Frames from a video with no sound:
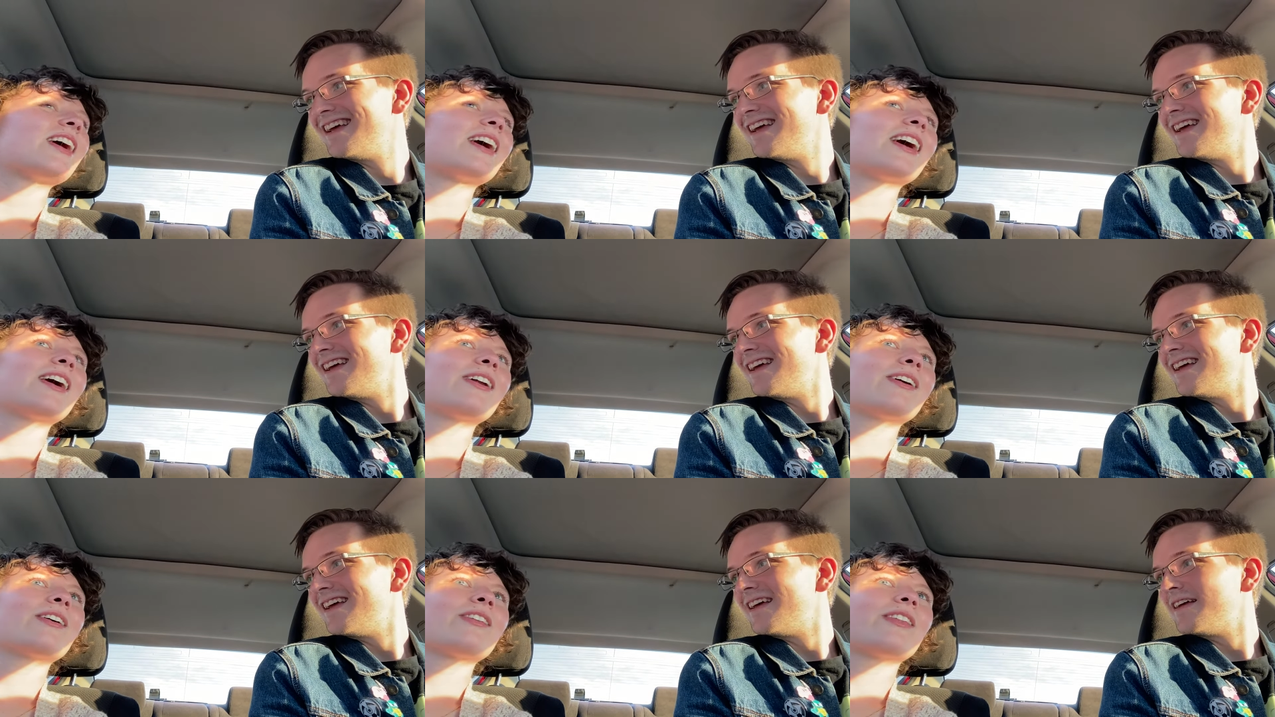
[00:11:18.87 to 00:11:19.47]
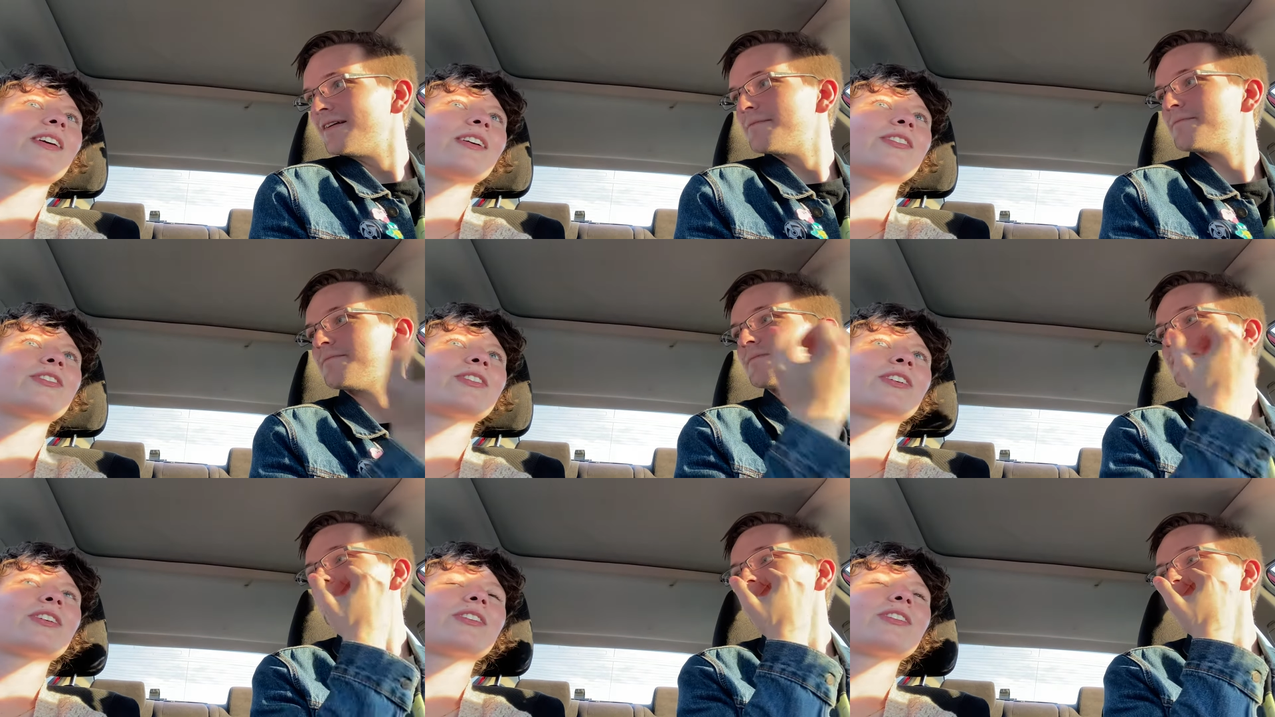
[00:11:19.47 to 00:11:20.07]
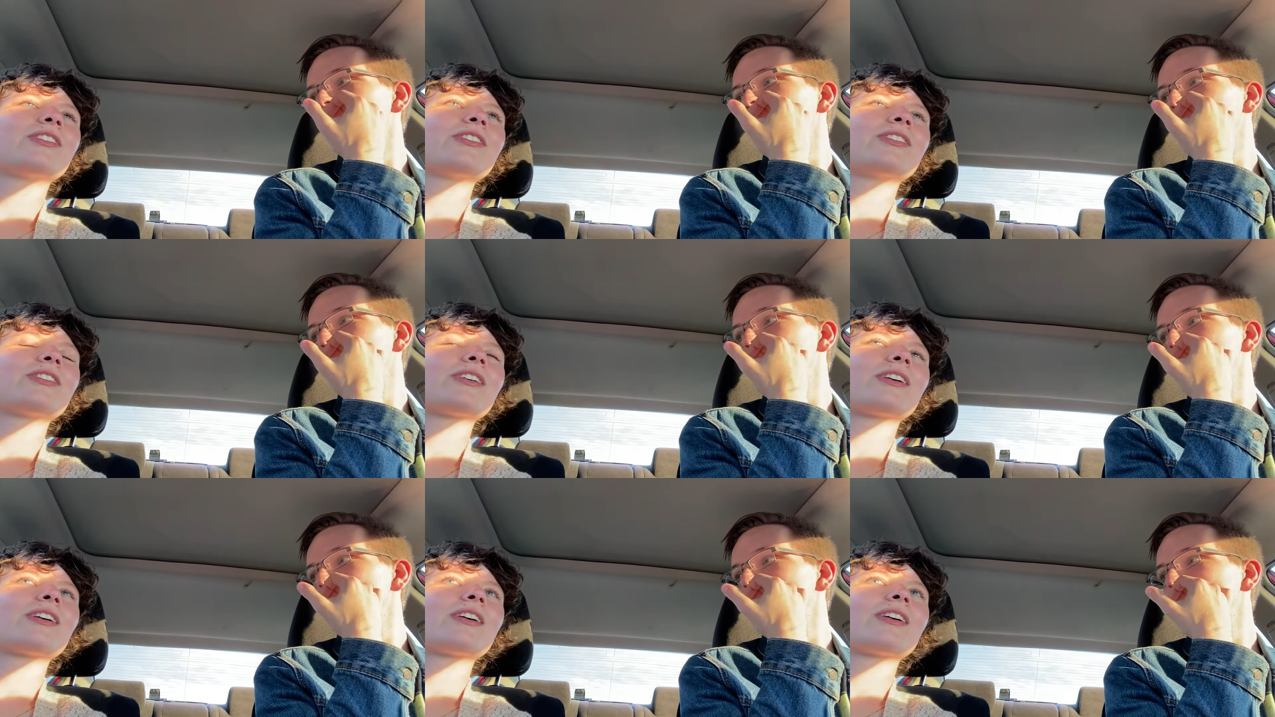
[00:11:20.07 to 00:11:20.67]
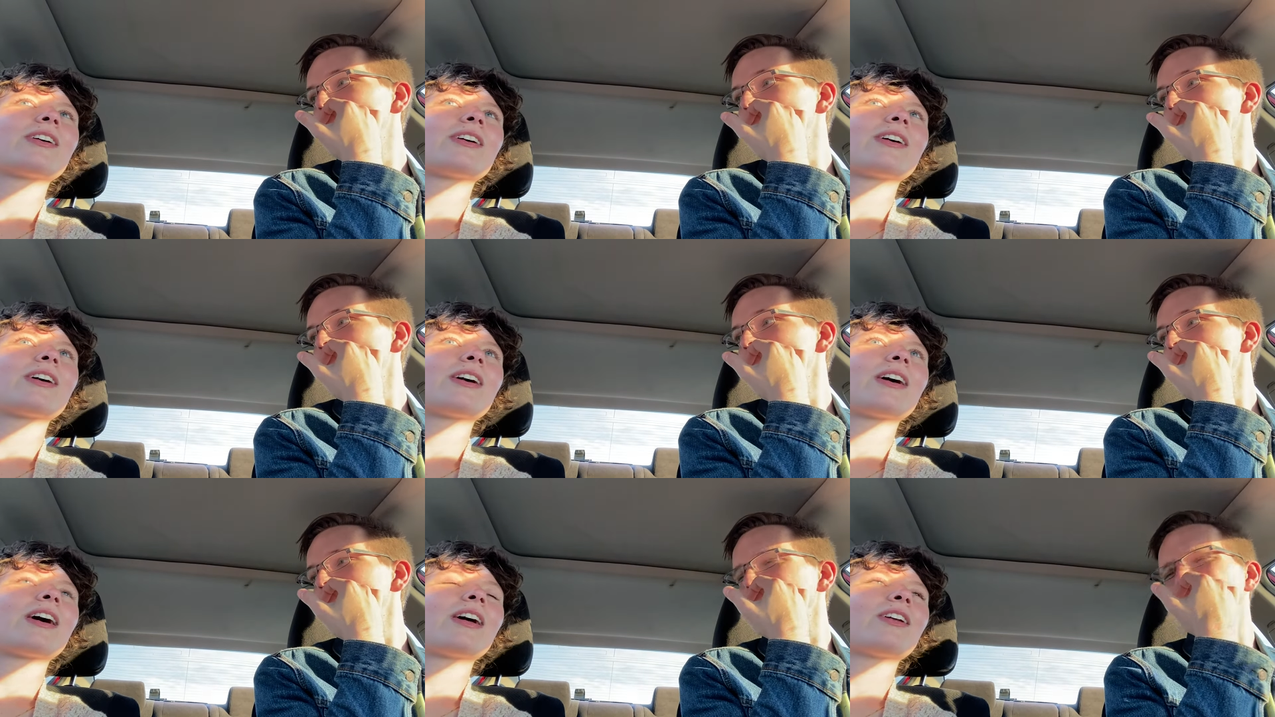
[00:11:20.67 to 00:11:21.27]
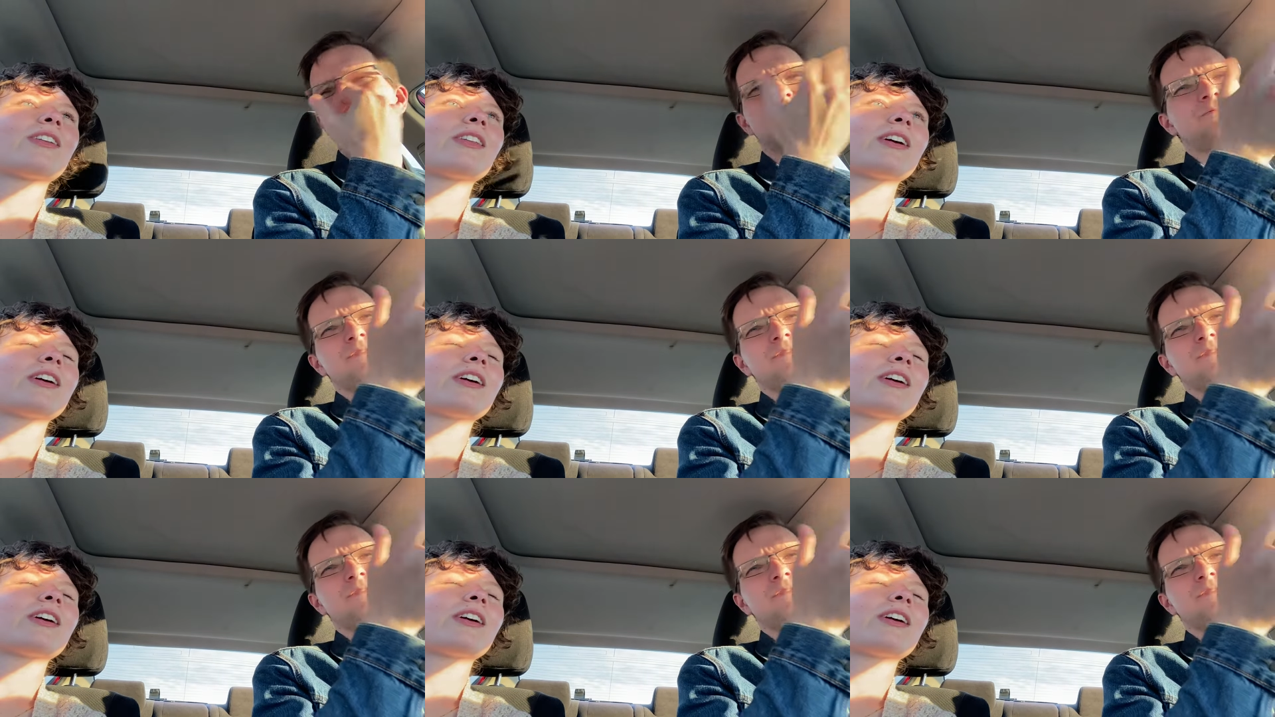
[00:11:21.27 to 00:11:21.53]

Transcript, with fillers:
Speaker 1: i don't think she's don't or think